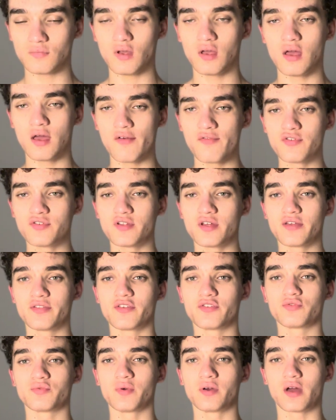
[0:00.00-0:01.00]

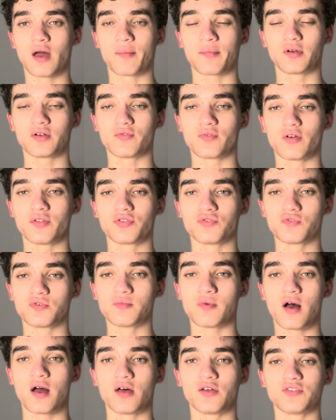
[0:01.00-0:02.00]
this week, I'm going to run 3
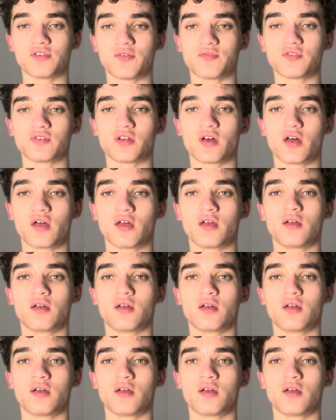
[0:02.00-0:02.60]
miles every day.